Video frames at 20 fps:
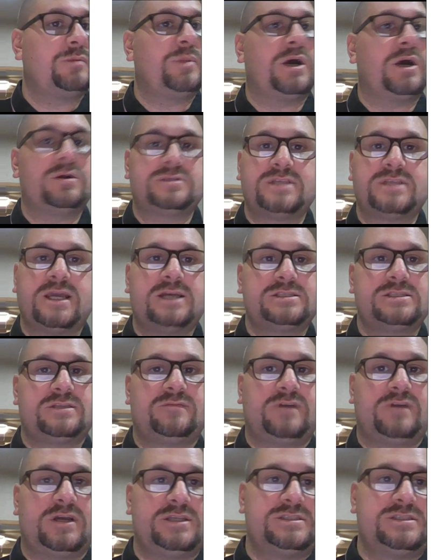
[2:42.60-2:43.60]
about tax
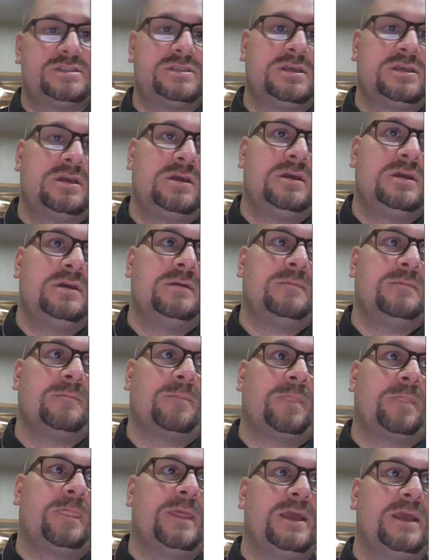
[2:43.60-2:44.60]
advice,
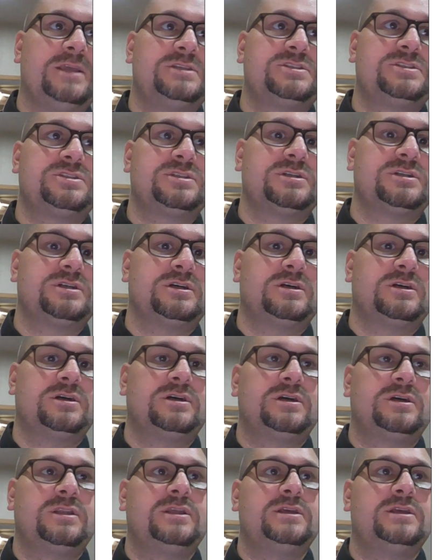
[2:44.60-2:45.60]
they
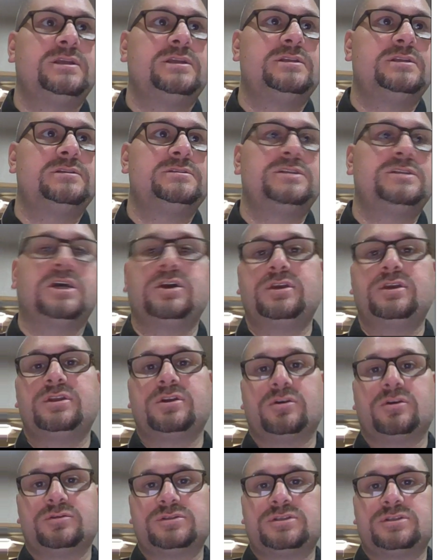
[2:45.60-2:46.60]
should tell you to
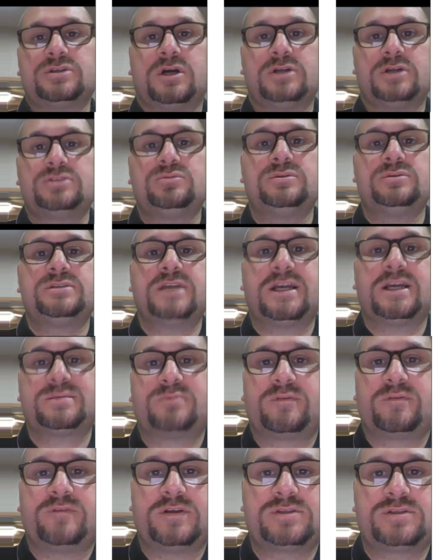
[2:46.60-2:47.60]
go to talk to a tax
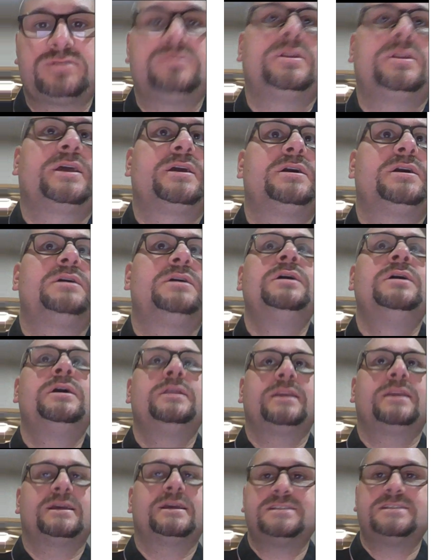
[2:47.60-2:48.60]
professional like a
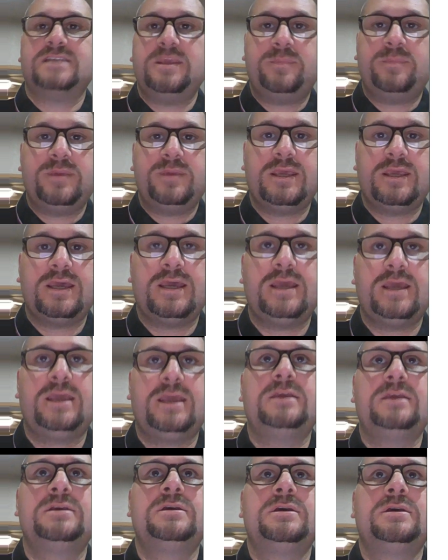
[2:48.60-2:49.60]

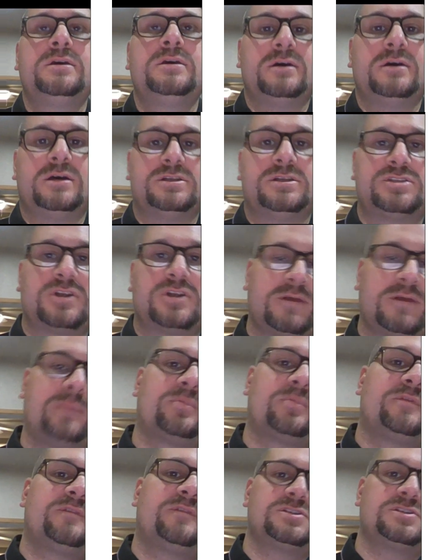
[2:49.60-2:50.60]
CPA, a certified
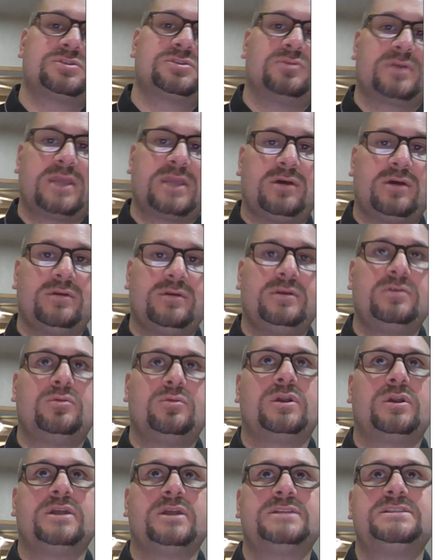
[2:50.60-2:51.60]
professional accountant,
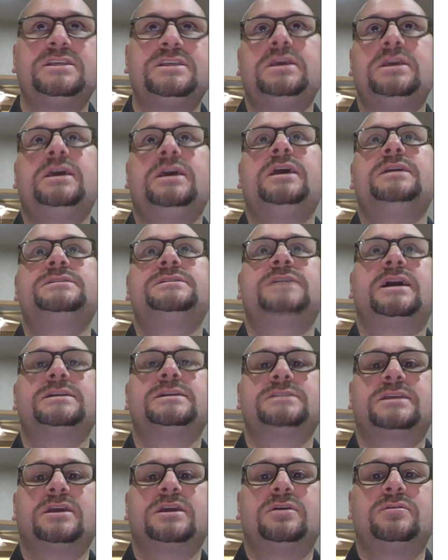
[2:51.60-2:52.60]
or a TA,
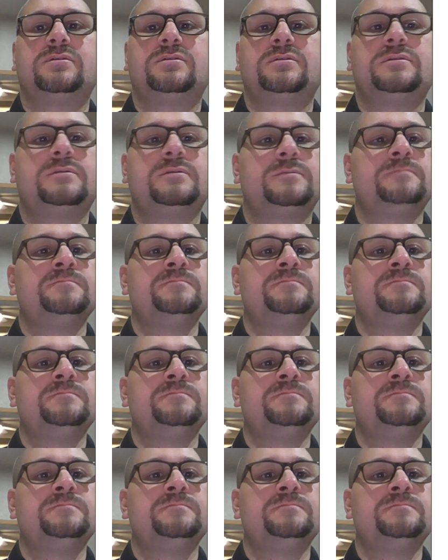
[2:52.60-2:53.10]
tax accountant.